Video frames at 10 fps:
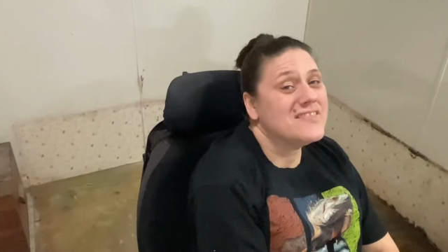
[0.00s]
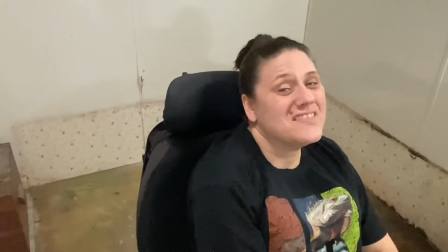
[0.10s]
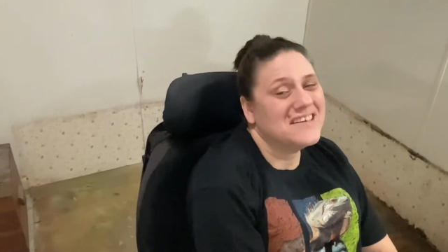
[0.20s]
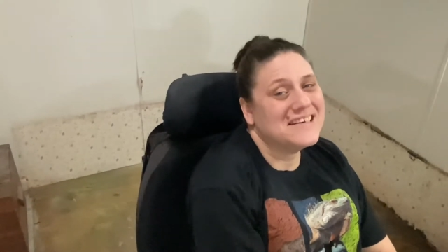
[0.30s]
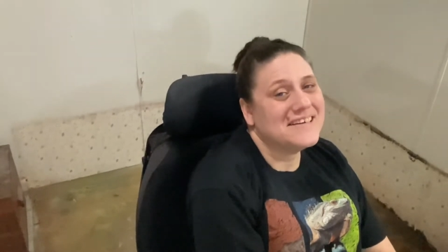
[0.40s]

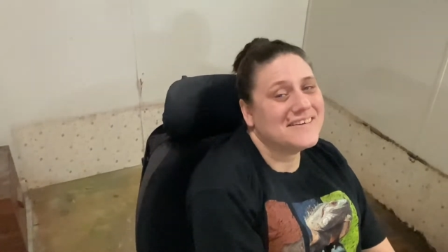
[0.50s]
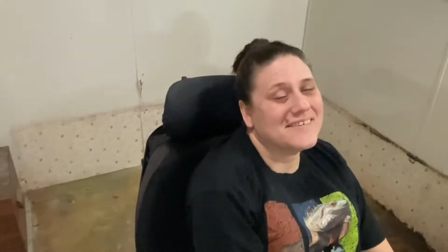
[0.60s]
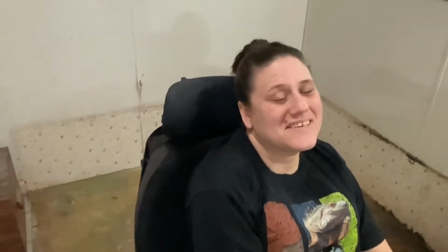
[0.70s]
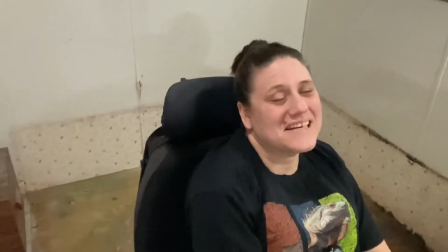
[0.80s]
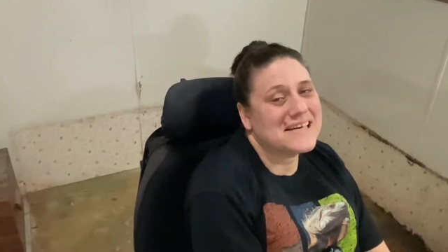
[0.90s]
the
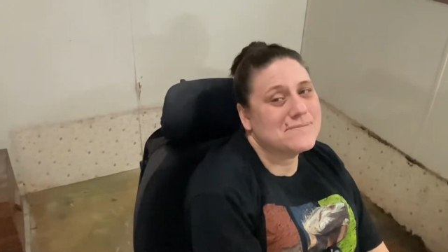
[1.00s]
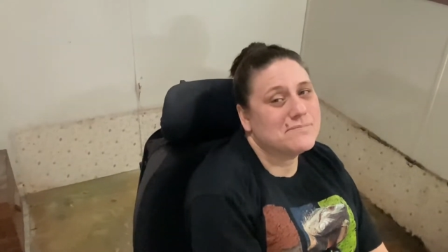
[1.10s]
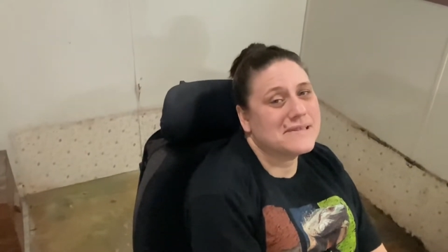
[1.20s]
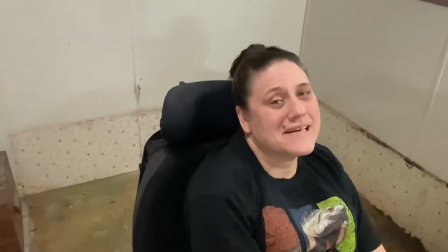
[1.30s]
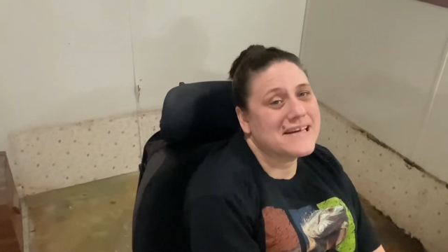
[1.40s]
design
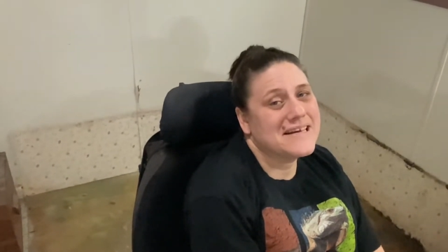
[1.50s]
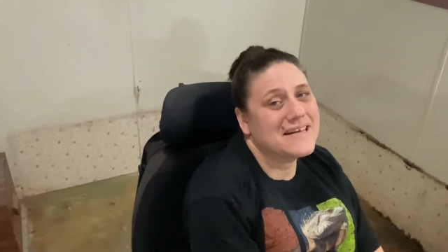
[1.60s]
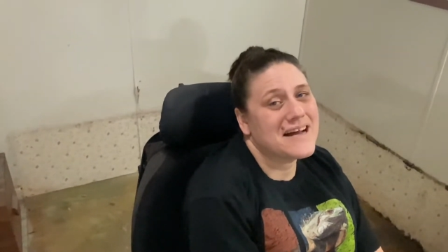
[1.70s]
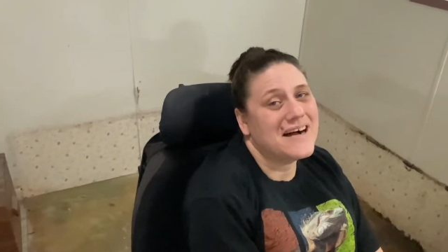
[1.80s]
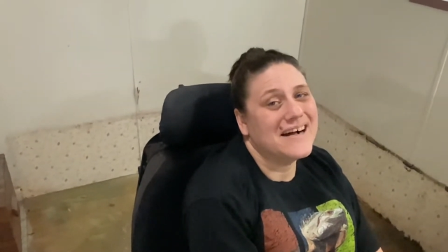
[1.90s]

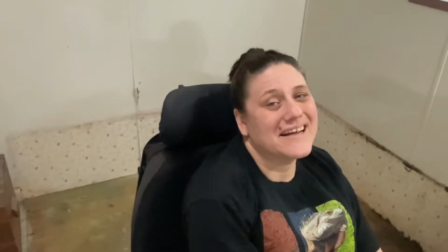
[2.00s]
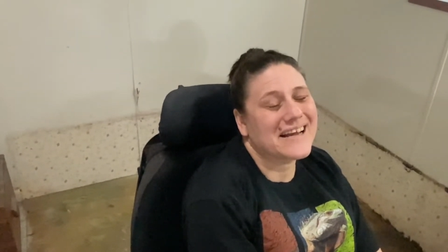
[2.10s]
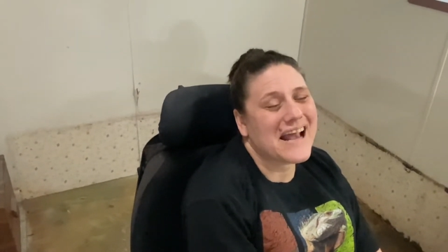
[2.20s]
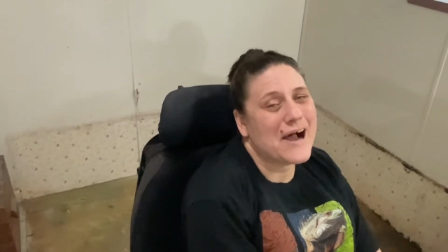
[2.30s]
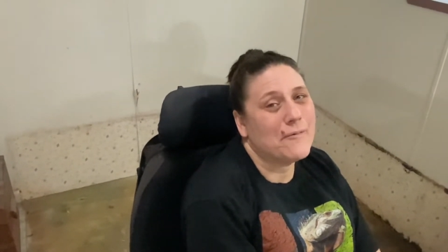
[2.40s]
plan on
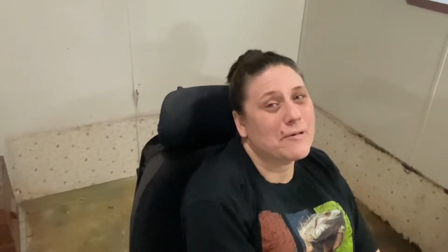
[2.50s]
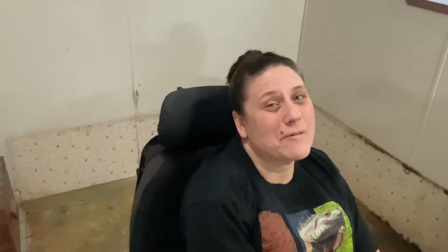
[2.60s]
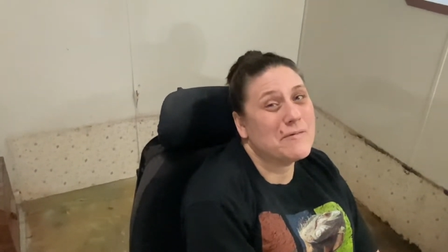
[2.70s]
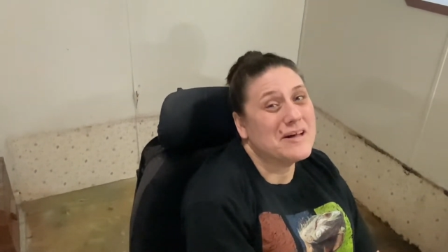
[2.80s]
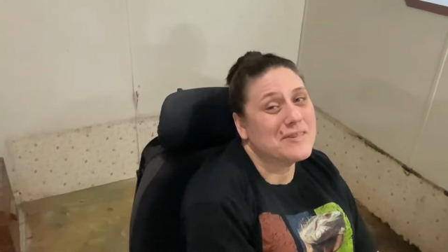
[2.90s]
how we
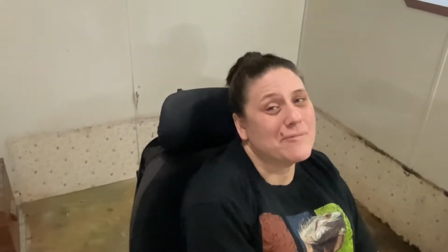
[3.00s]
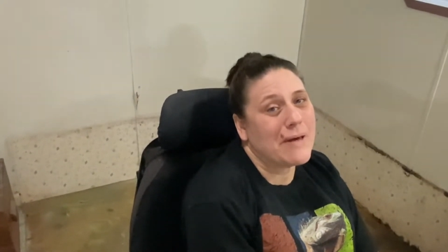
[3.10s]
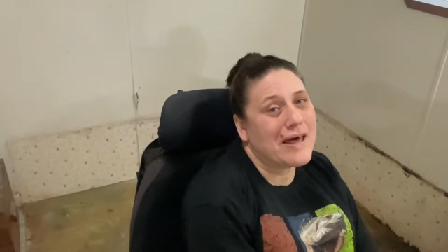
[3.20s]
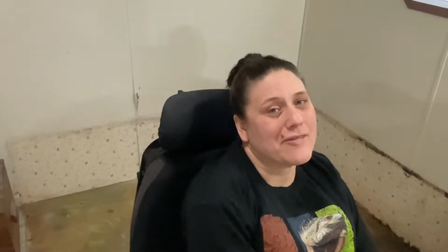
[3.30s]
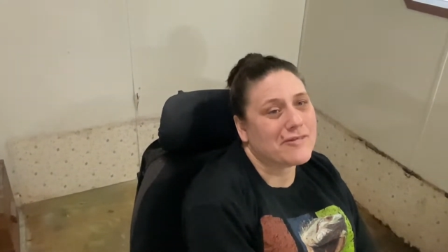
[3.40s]
want the
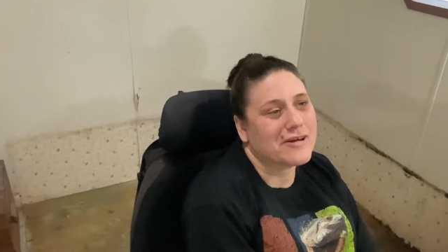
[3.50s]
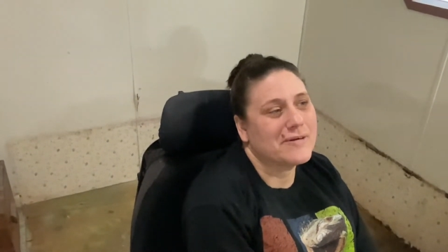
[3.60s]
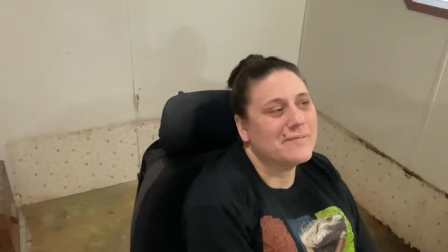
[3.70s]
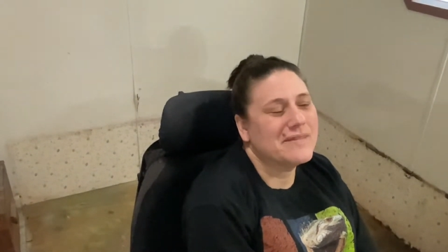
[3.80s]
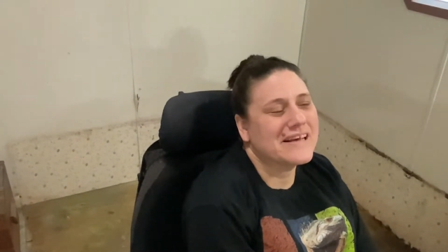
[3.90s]

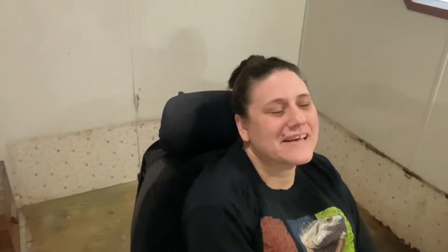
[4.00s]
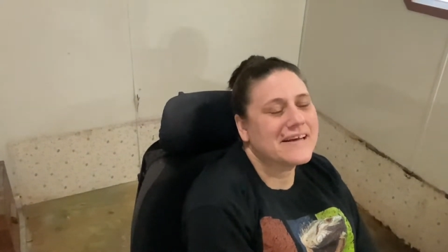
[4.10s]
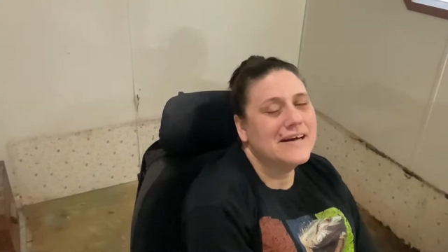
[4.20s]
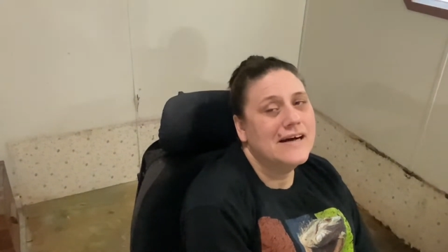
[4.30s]
bathroom, like